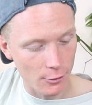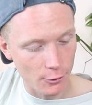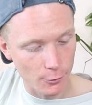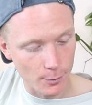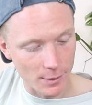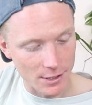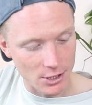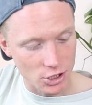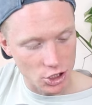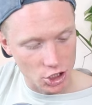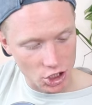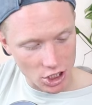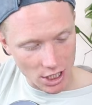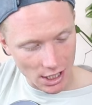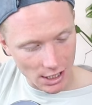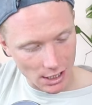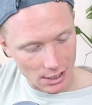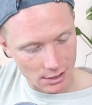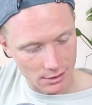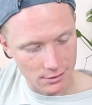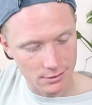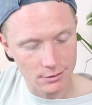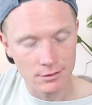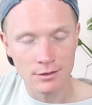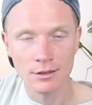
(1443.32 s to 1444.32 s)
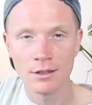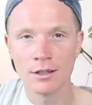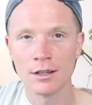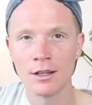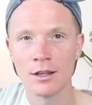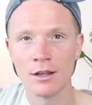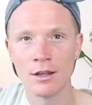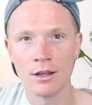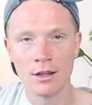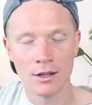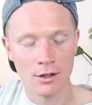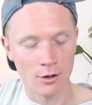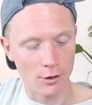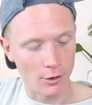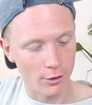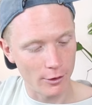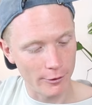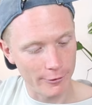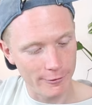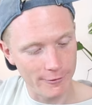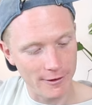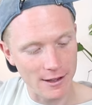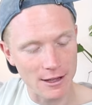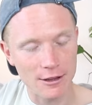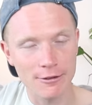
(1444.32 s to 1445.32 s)
who's been chilling, on the
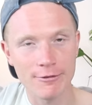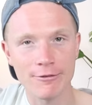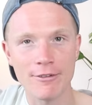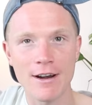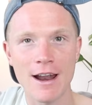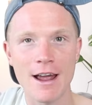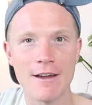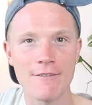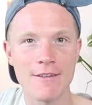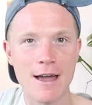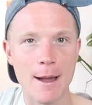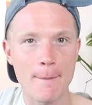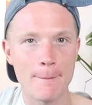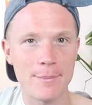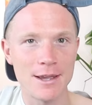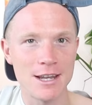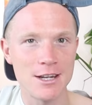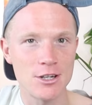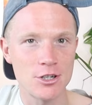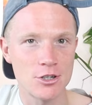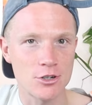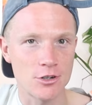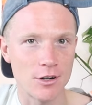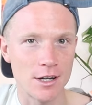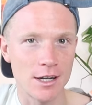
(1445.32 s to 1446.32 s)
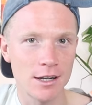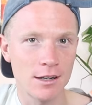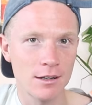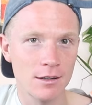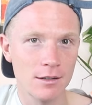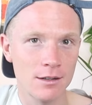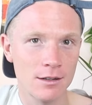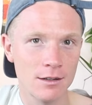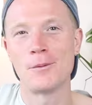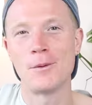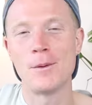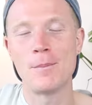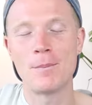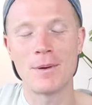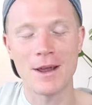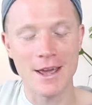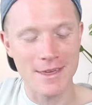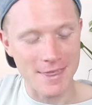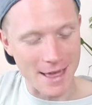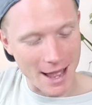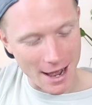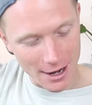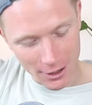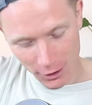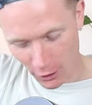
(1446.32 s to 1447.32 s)
5th fret of that B string. We play
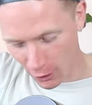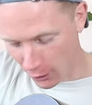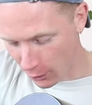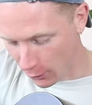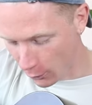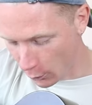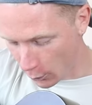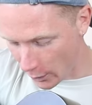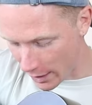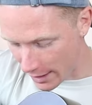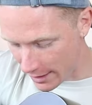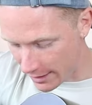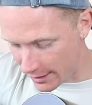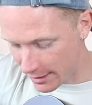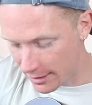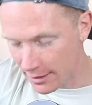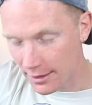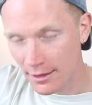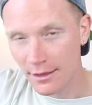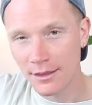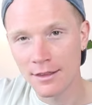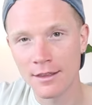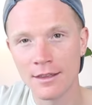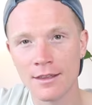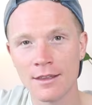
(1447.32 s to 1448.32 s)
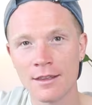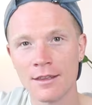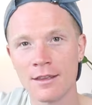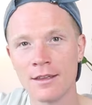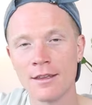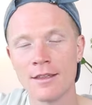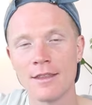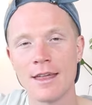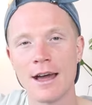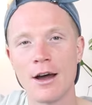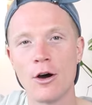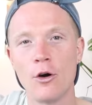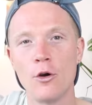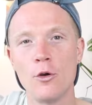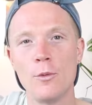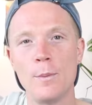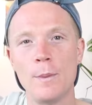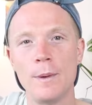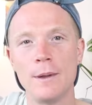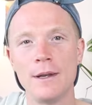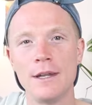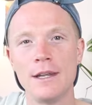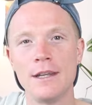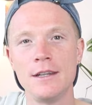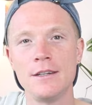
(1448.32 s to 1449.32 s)
that along with that
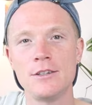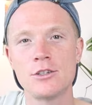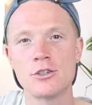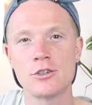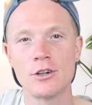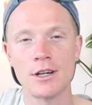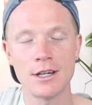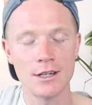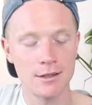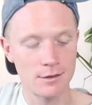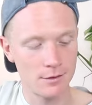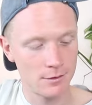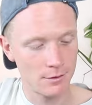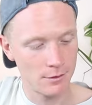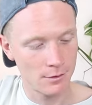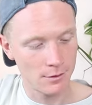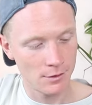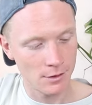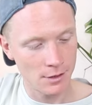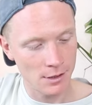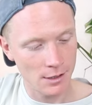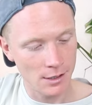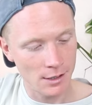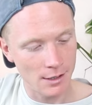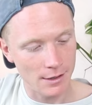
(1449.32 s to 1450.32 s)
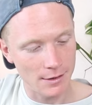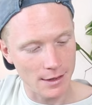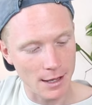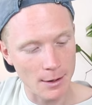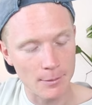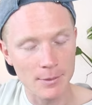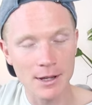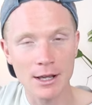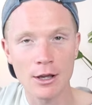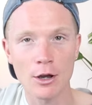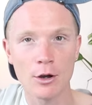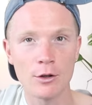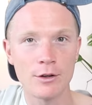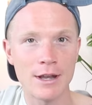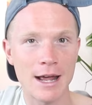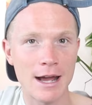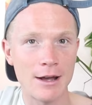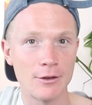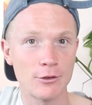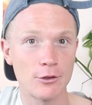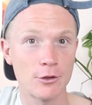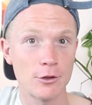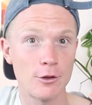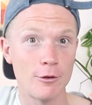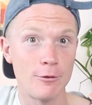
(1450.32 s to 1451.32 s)
open E string. Then we go
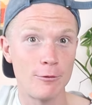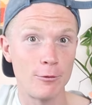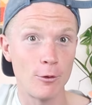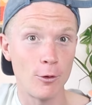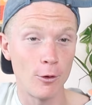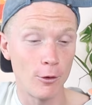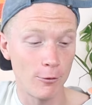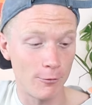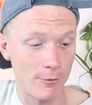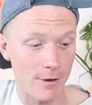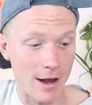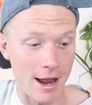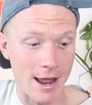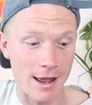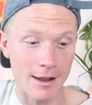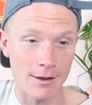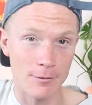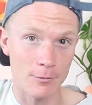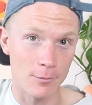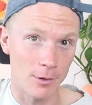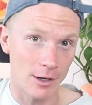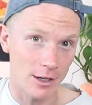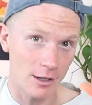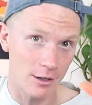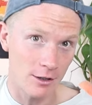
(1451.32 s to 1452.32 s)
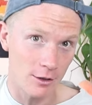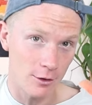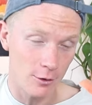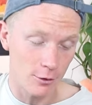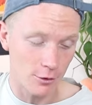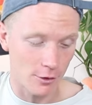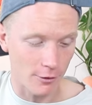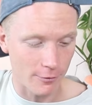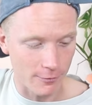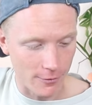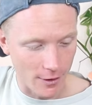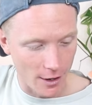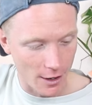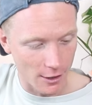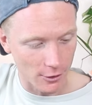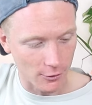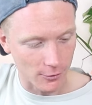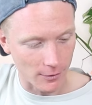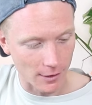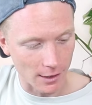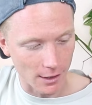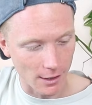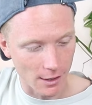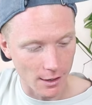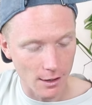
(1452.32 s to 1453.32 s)
down to the 4th fret and we're going to use the 1st
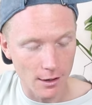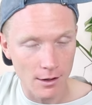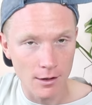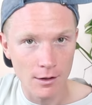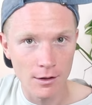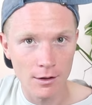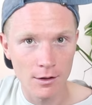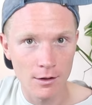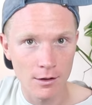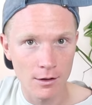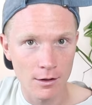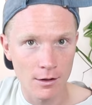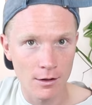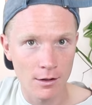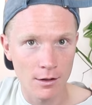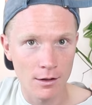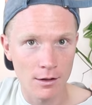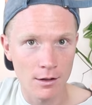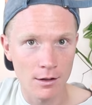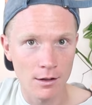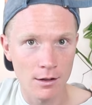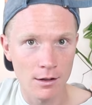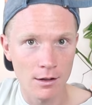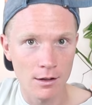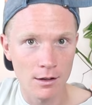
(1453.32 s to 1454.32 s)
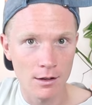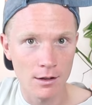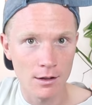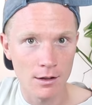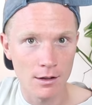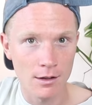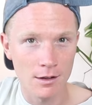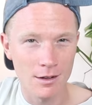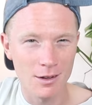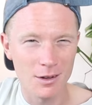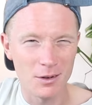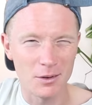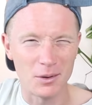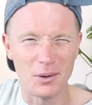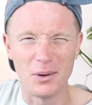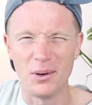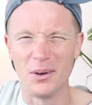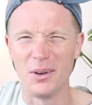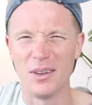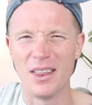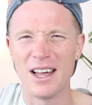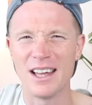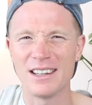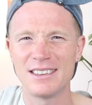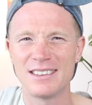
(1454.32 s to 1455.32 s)
finger.
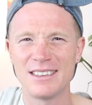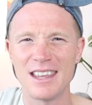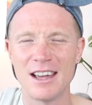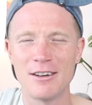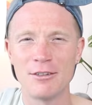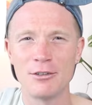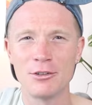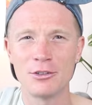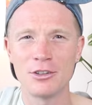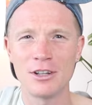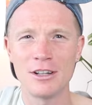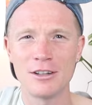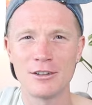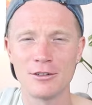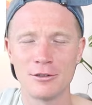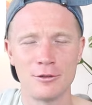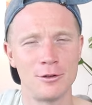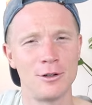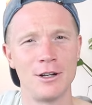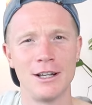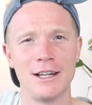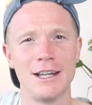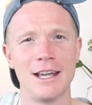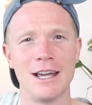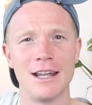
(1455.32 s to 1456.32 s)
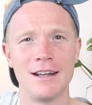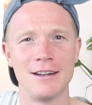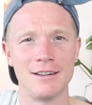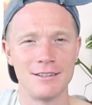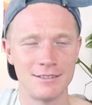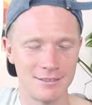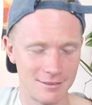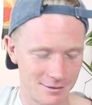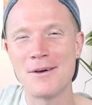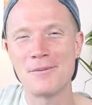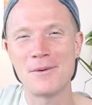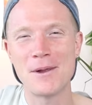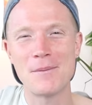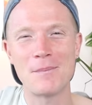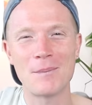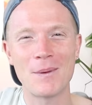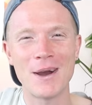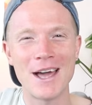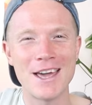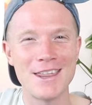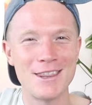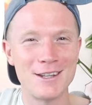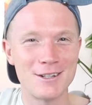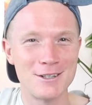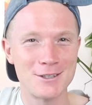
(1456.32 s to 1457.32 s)
Oh, that devil's interval again. And then we
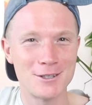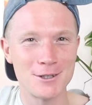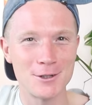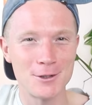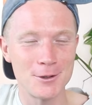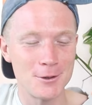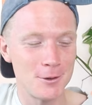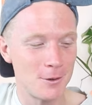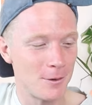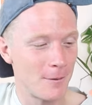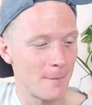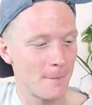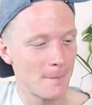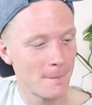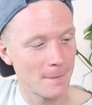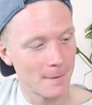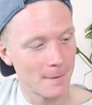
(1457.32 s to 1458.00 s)
play the 2